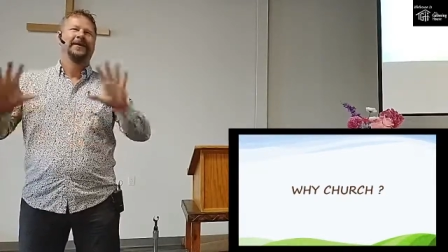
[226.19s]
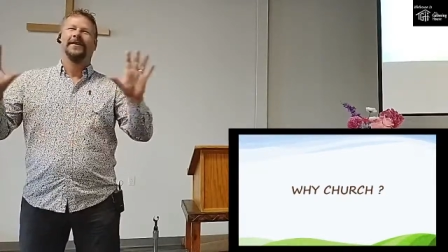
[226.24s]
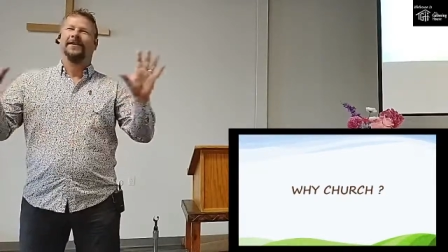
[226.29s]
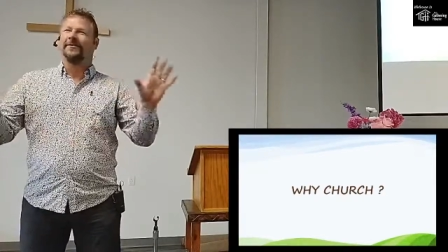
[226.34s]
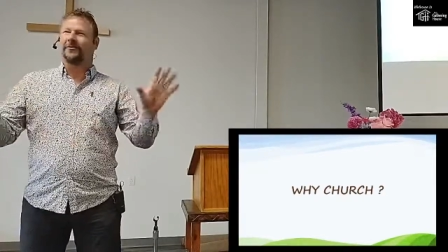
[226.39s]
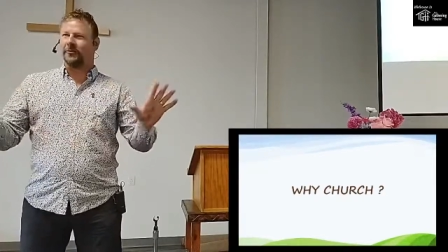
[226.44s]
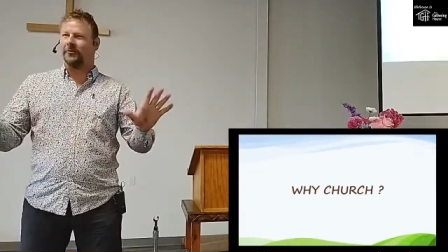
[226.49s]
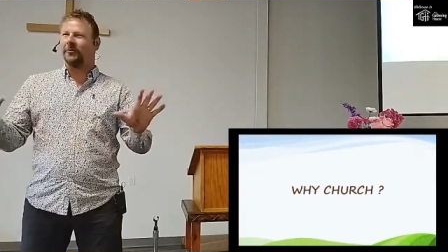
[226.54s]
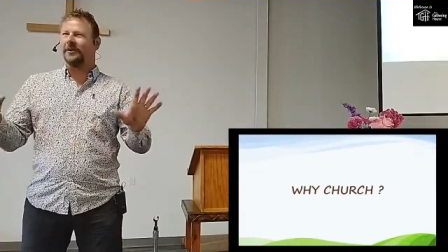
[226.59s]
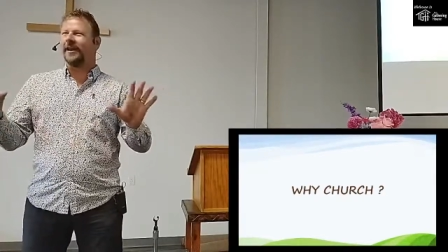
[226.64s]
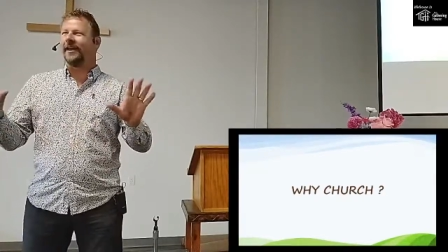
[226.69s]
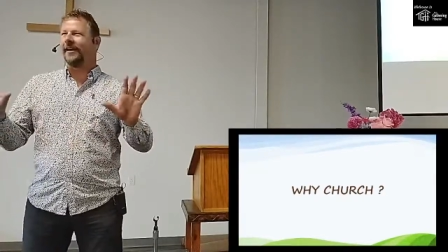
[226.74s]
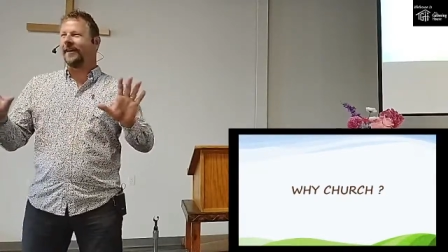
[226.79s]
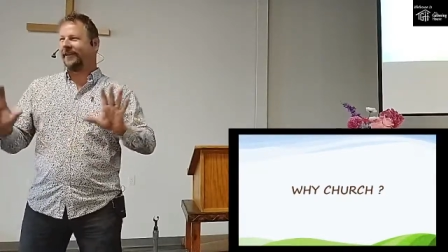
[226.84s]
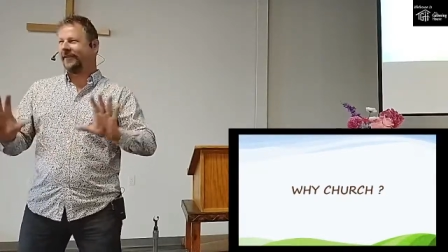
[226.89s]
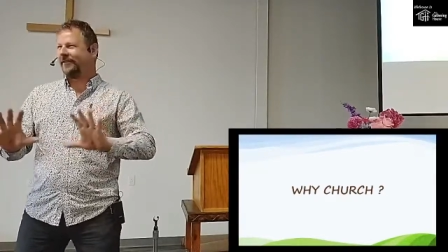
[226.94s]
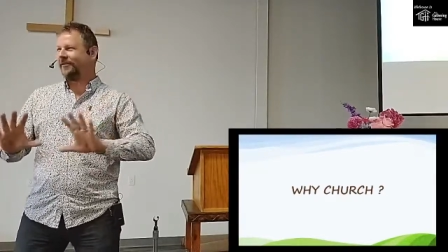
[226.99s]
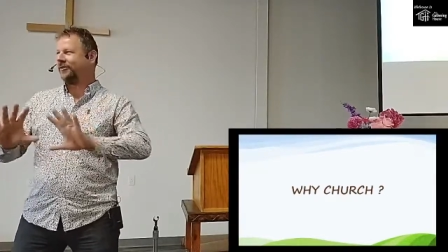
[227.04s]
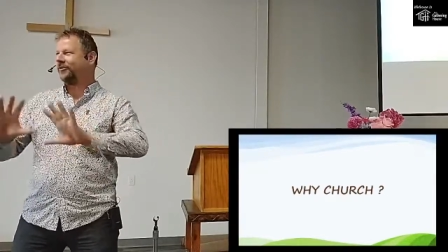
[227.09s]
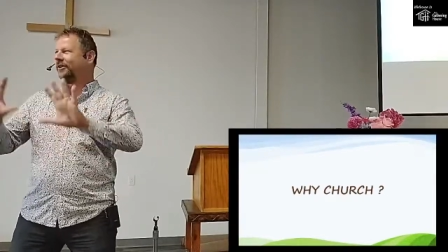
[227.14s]
It's okay.
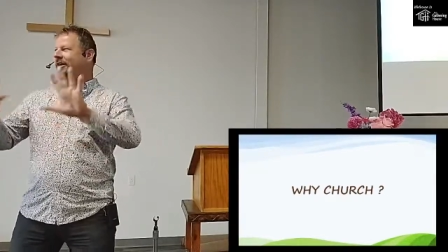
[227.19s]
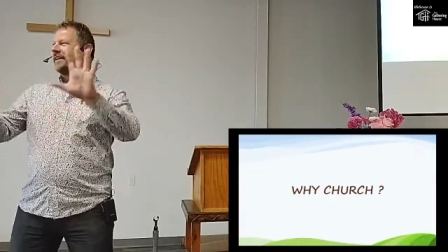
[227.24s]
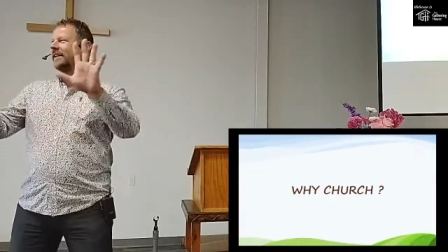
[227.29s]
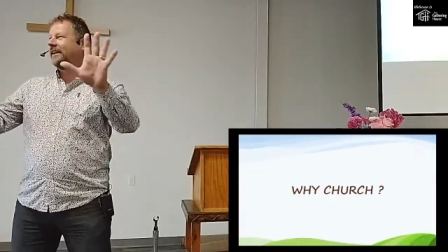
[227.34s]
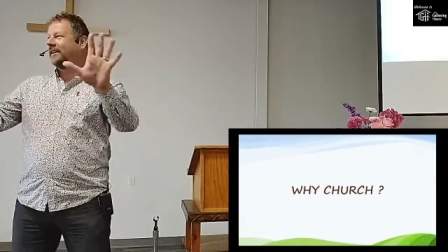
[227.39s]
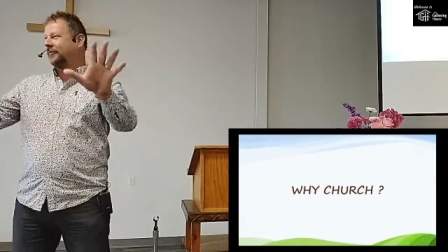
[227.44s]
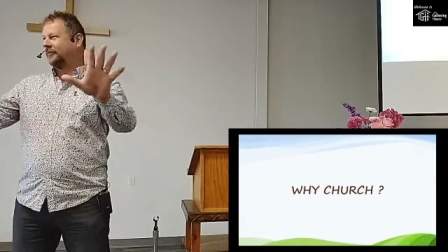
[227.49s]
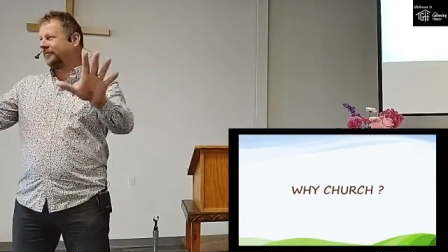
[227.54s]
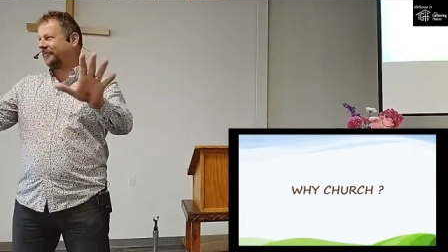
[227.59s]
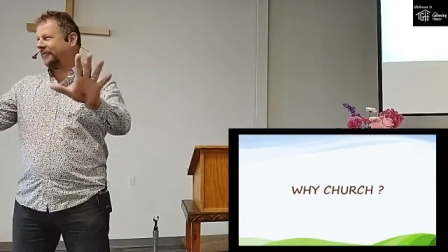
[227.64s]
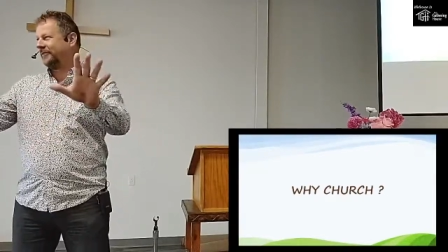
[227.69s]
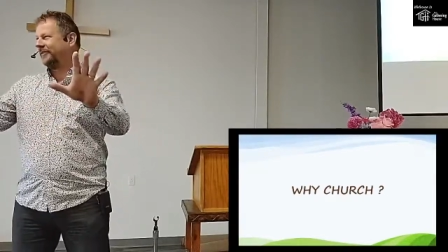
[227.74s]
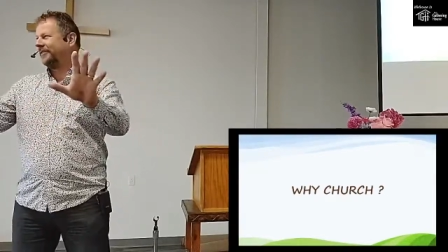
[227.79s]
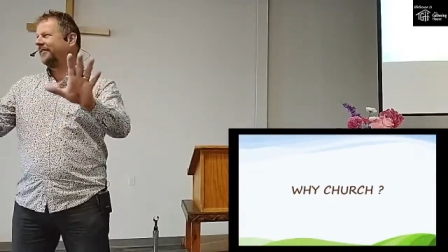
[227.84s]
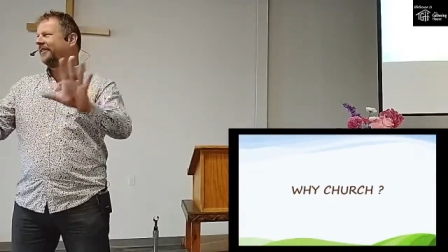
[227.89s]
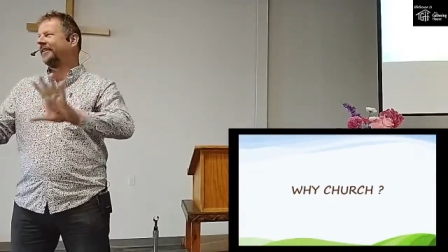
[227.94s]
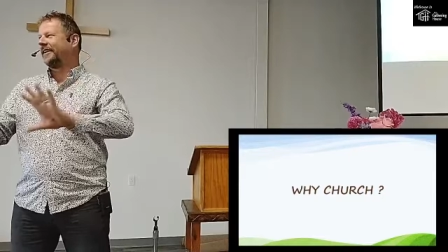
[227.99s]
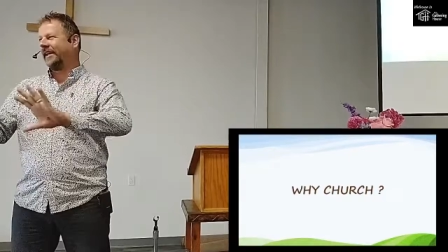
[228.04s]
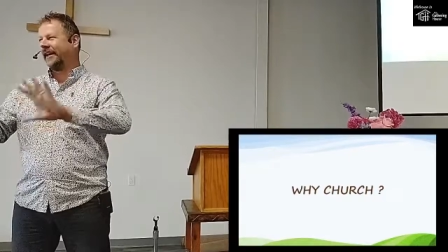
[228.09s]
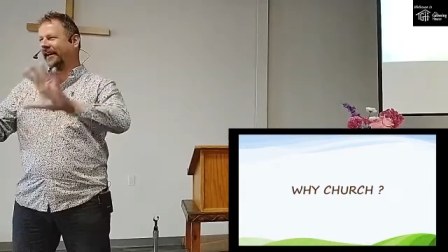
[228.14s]
They're a gift.
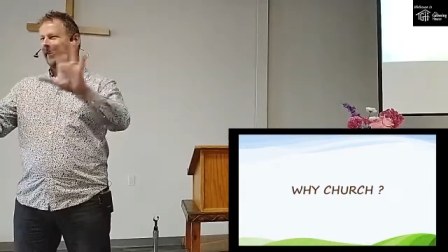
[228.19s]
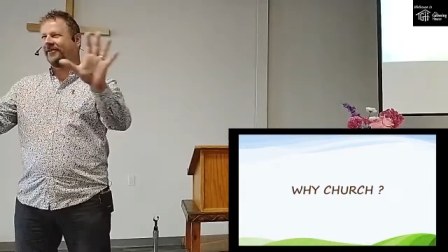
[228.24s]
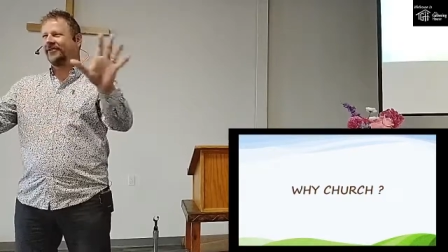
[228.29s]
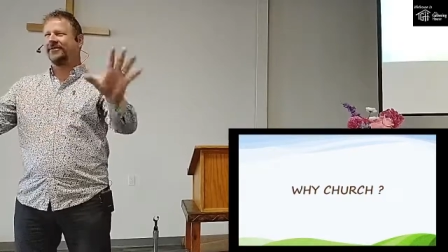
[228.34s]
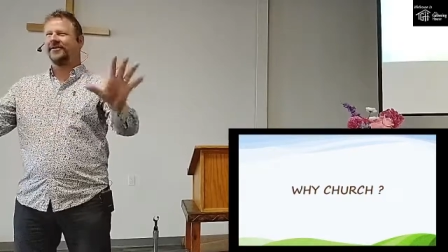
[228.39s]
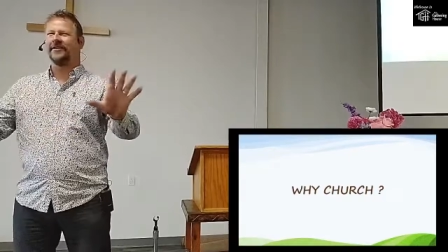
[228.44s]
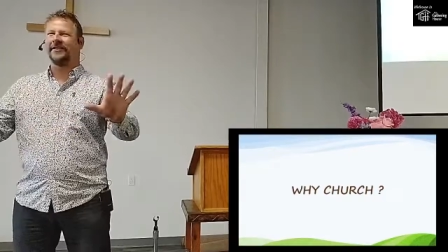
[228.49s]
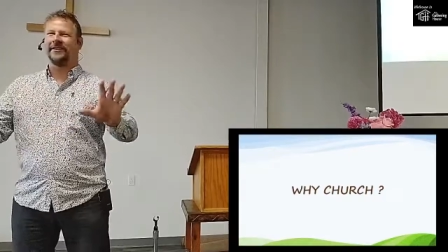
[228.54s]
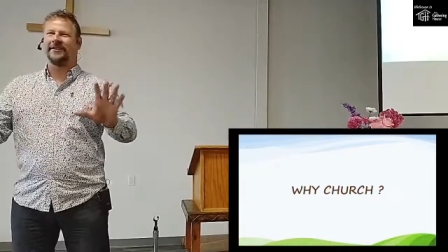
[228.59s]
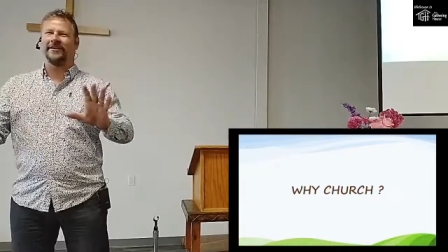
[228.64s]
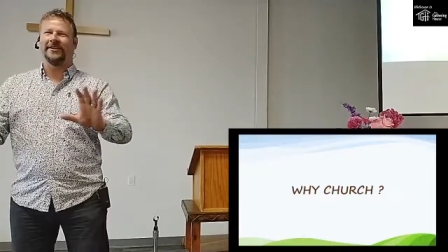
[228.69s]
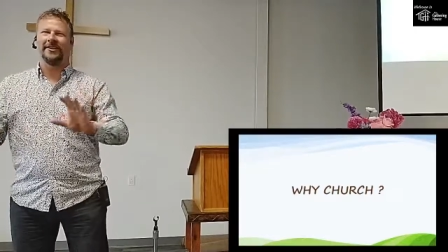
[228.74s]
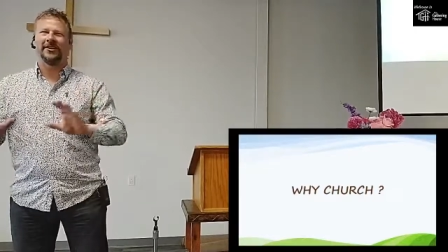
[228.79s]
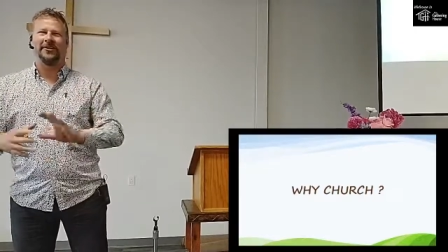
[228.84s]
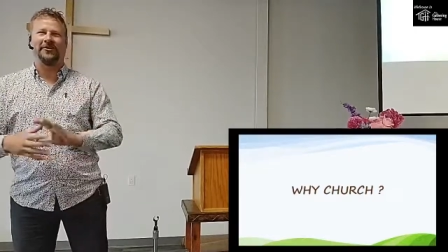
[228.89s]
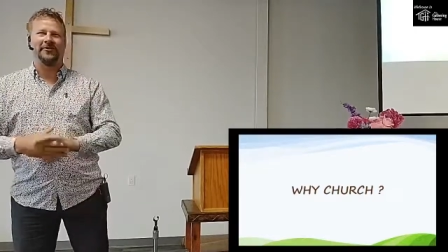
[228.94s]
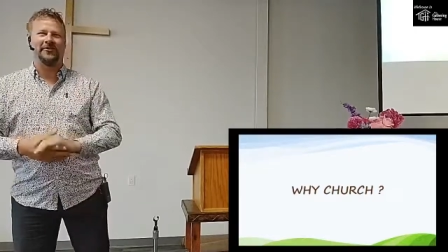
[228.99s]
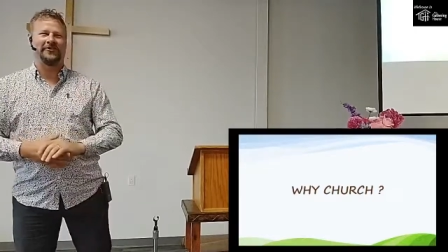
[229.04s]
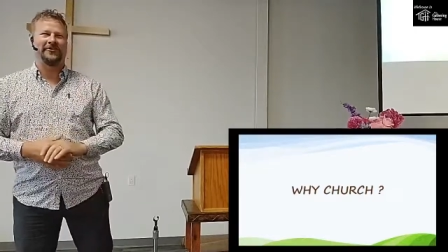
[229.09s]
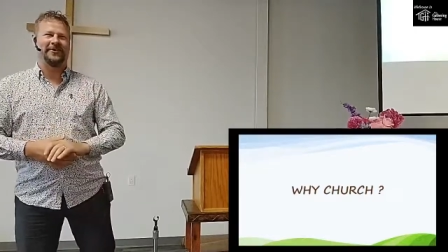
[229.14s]
Okay, so they you go.
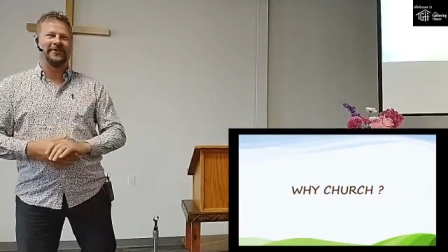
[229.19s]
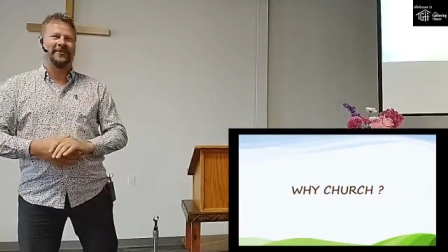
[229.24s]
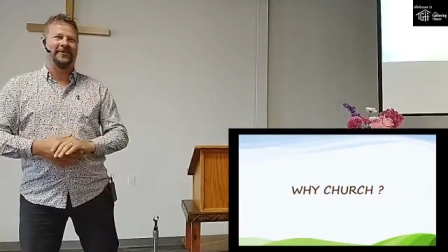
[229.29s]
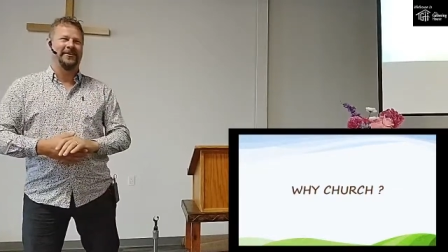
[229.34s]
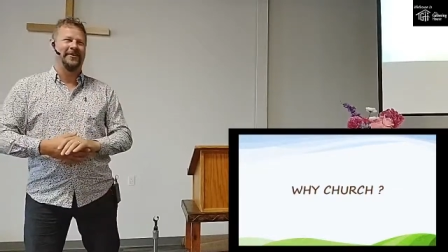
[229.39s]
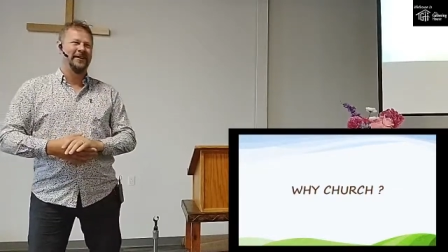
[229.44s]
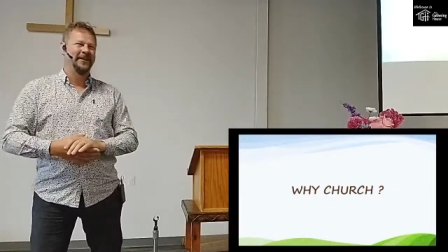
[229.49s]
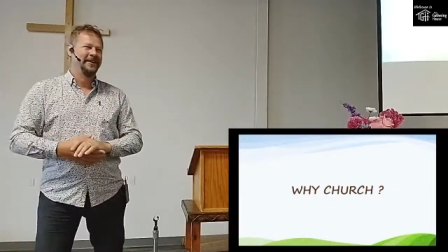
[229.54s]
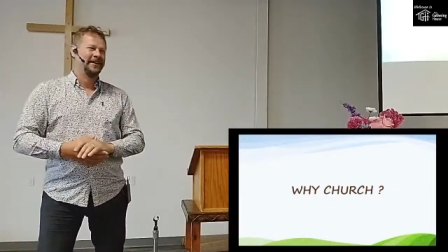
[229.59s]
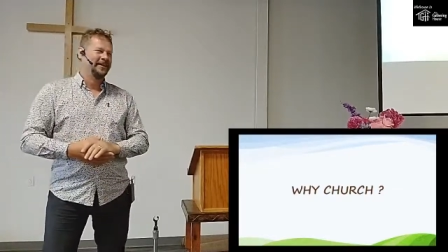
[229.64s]
So you're,